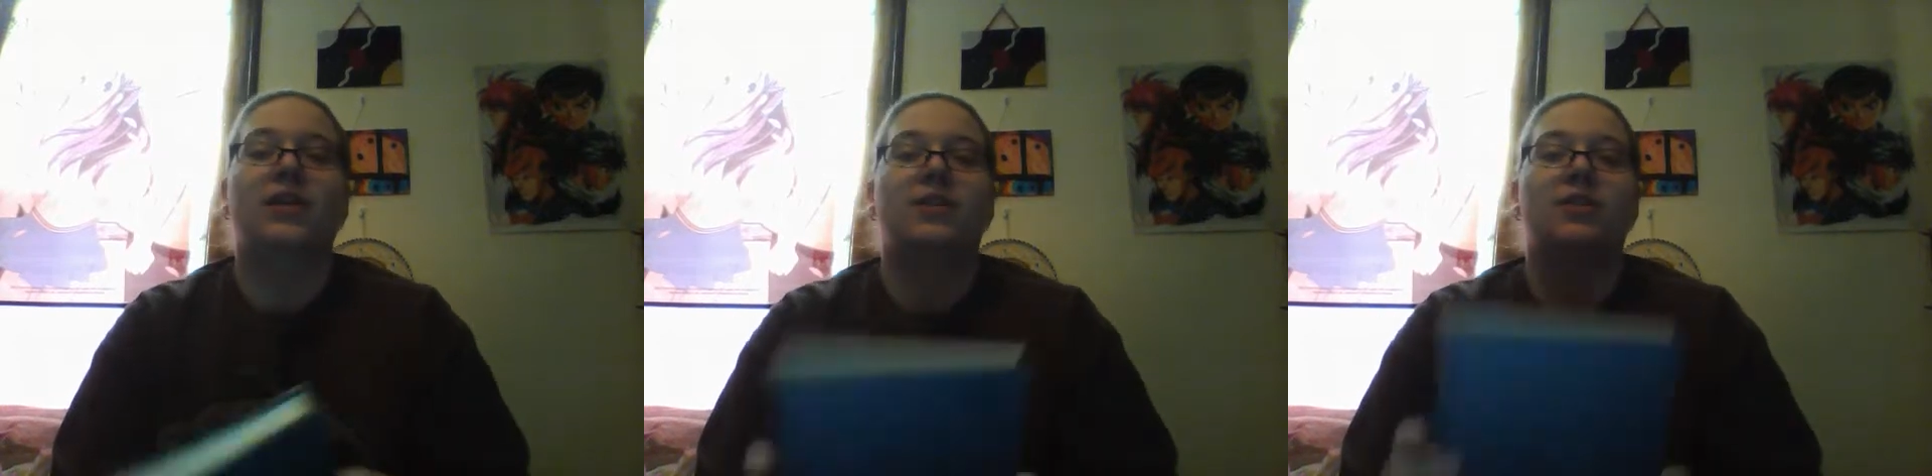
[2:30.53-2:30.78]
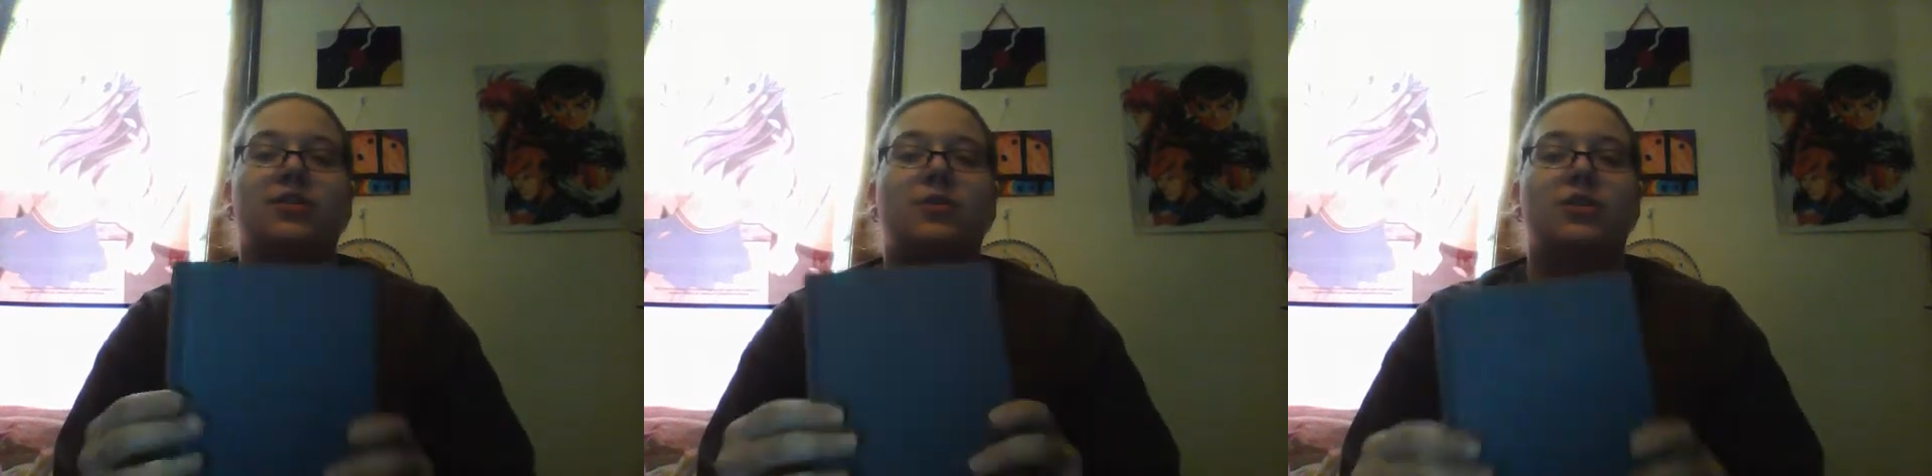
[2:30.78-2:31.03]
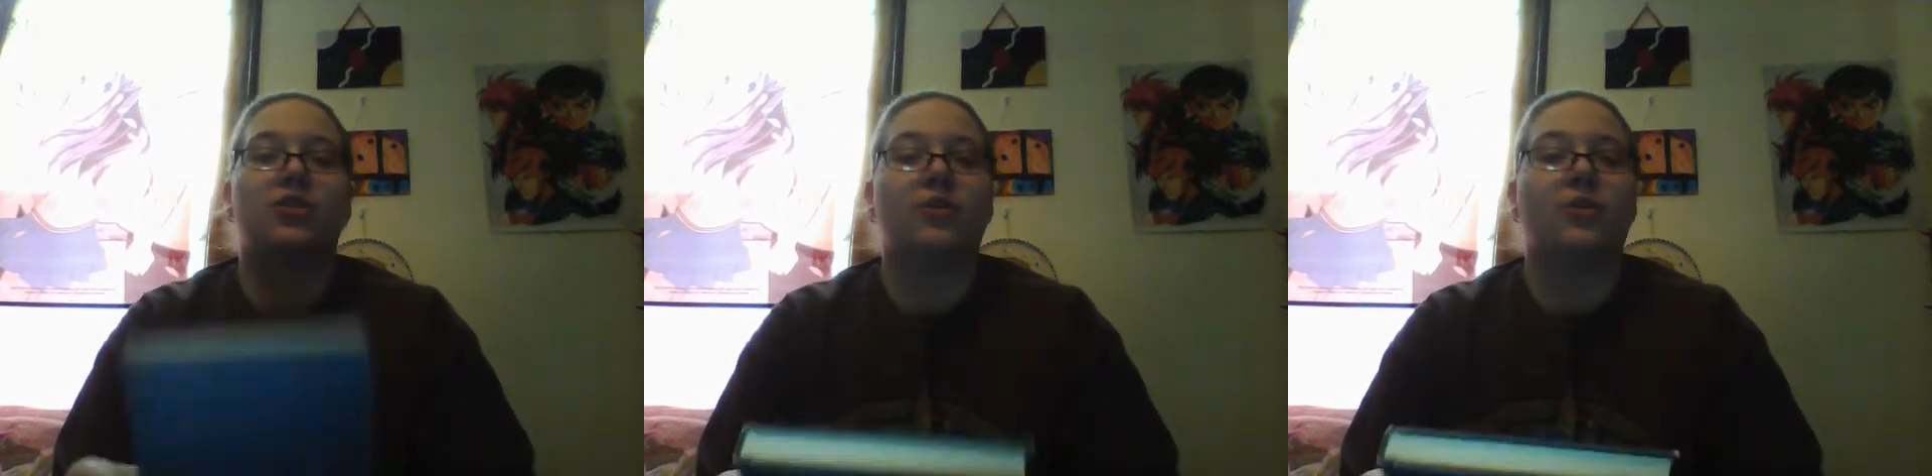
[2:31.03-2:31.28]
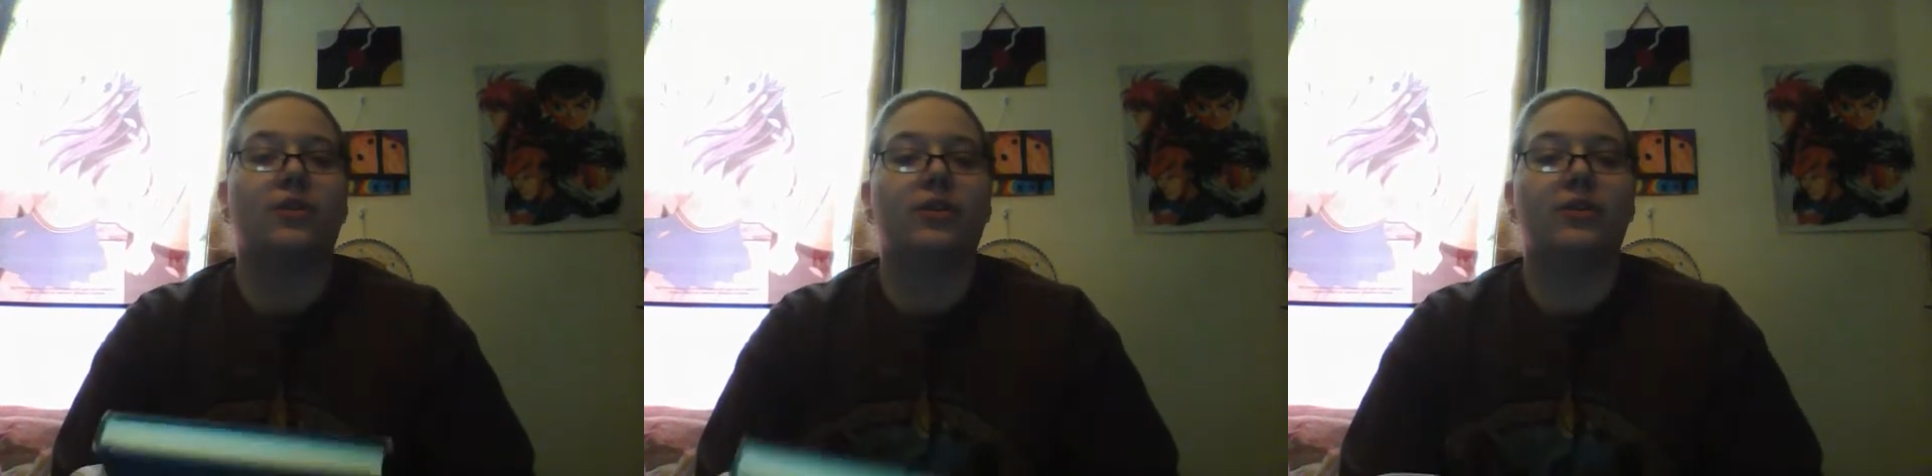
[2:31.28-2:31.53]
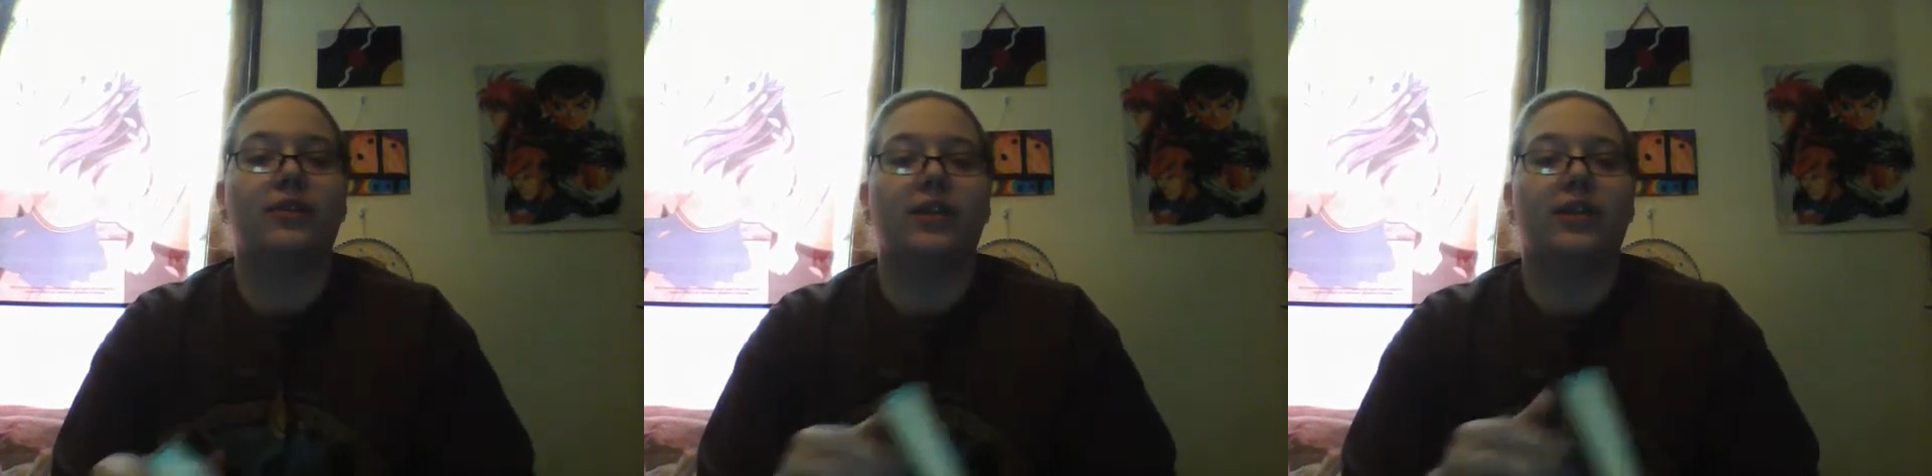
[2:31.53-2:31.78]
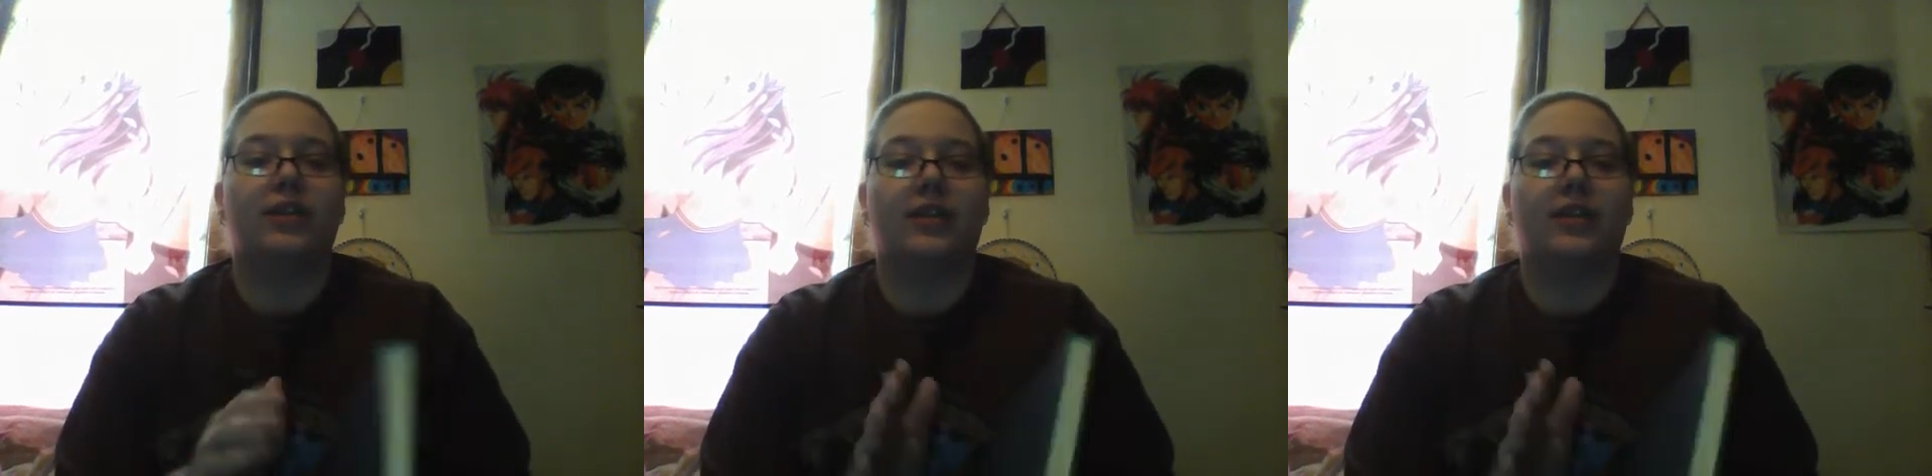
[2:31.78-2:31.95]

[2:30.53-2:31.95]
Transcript: so it's shorter than the